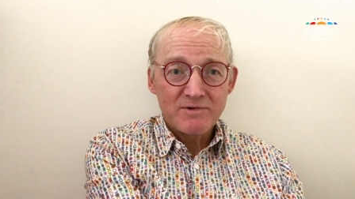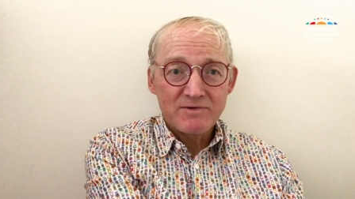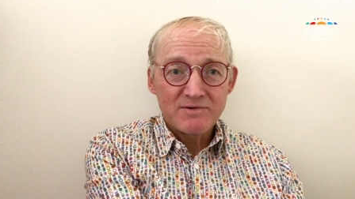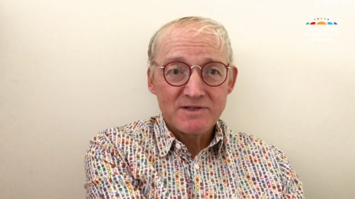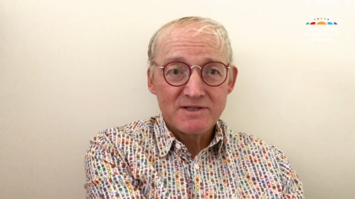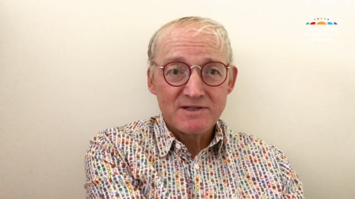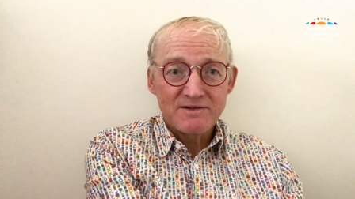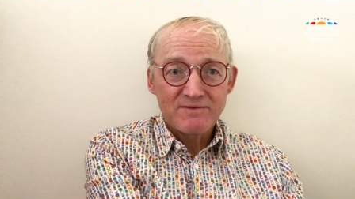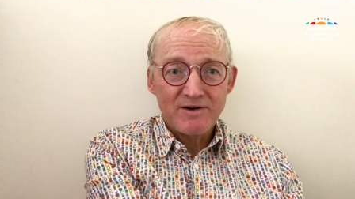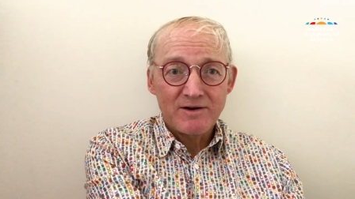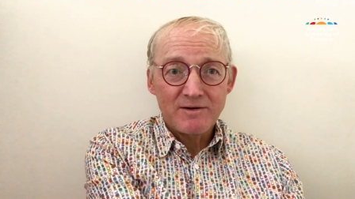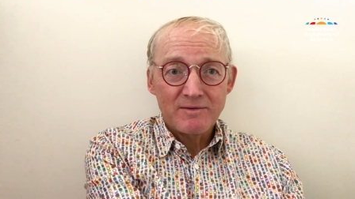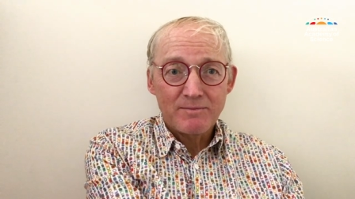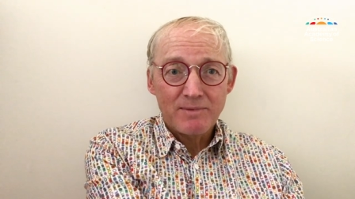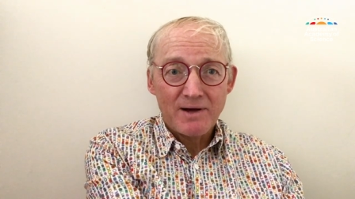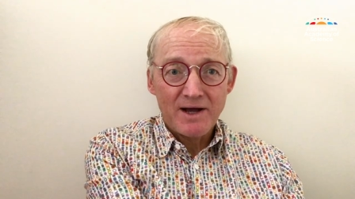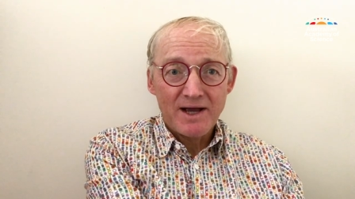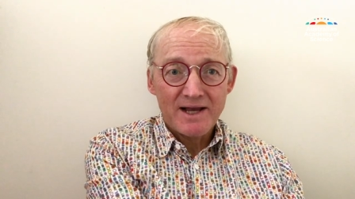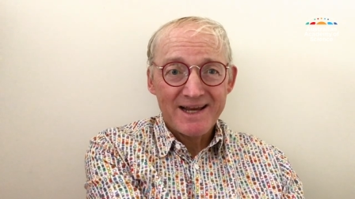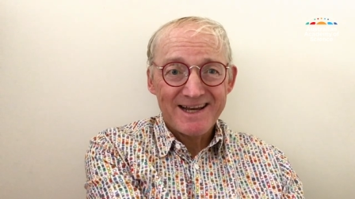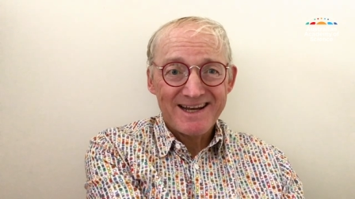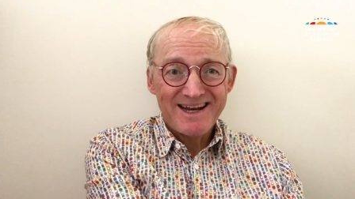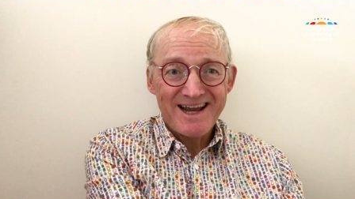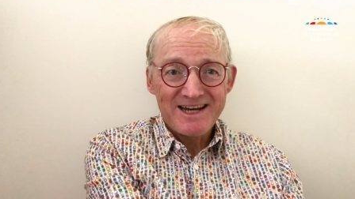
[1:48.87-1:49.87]
It was developed
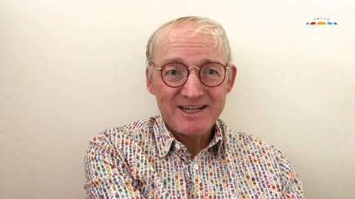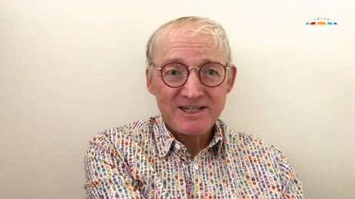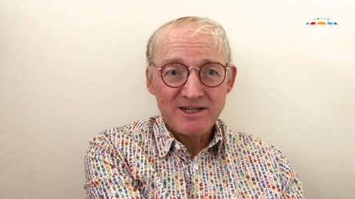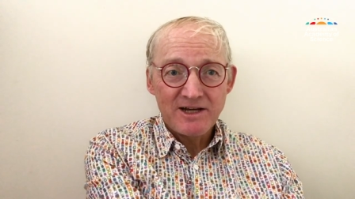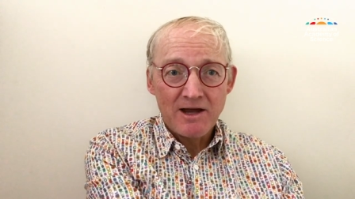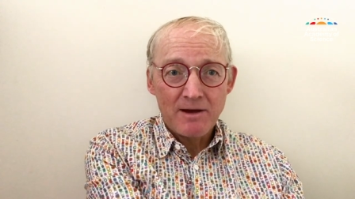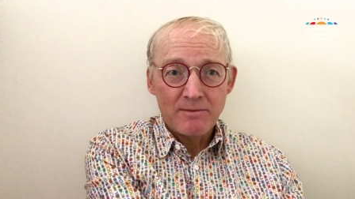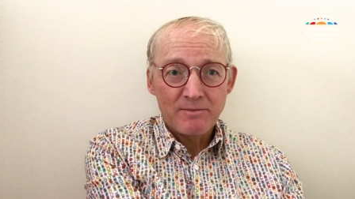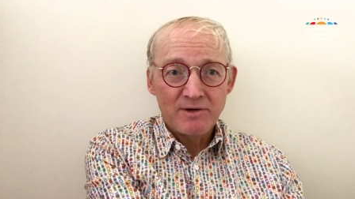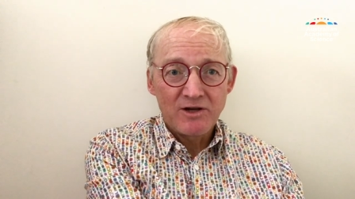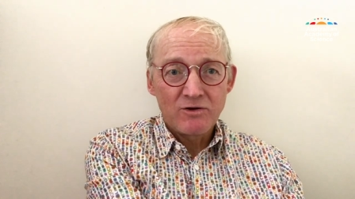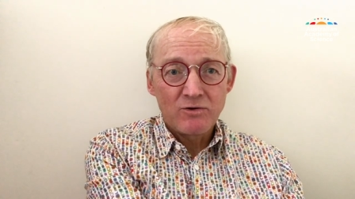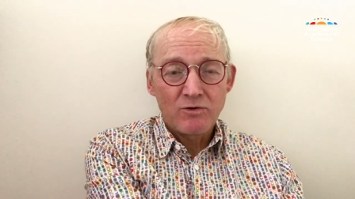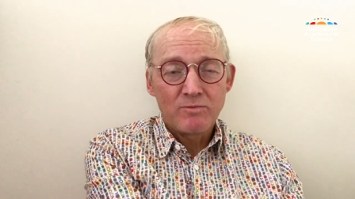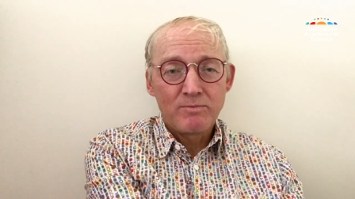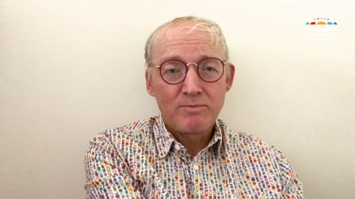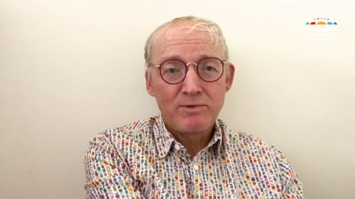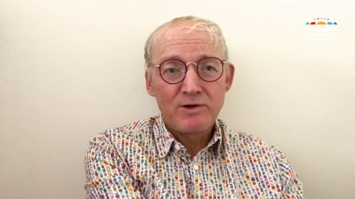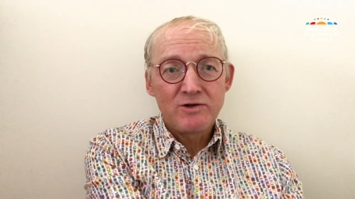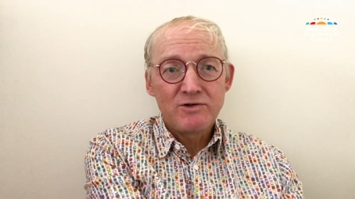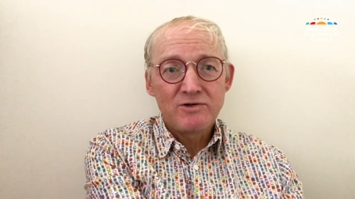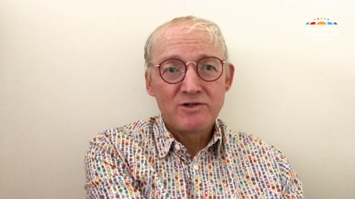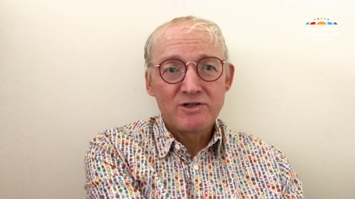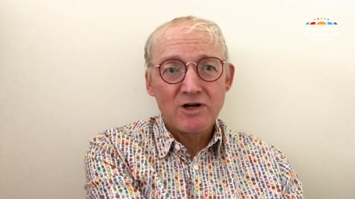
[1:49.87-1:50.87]
by a Canadian company called
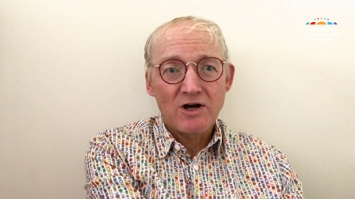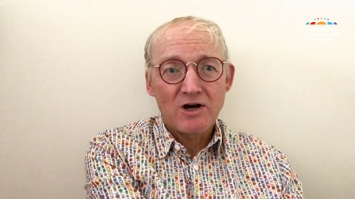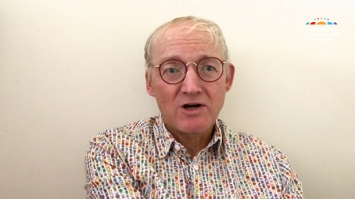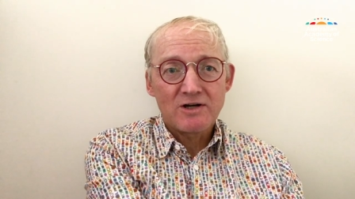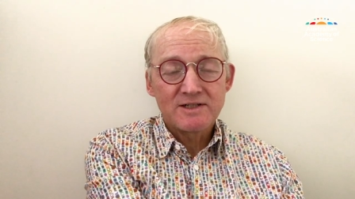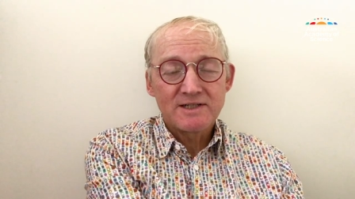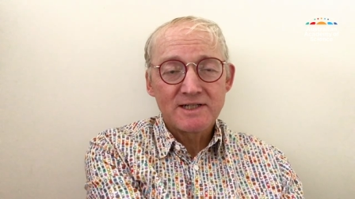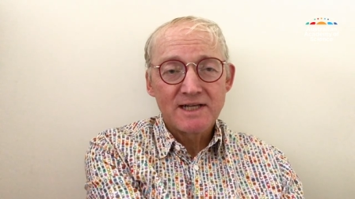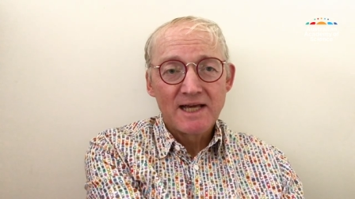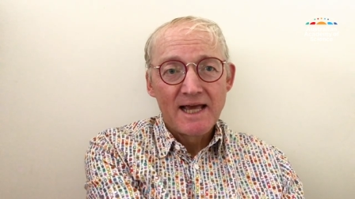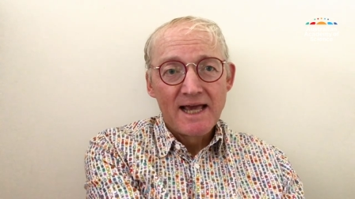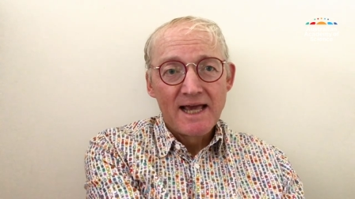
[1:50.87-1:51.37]
BlueDot,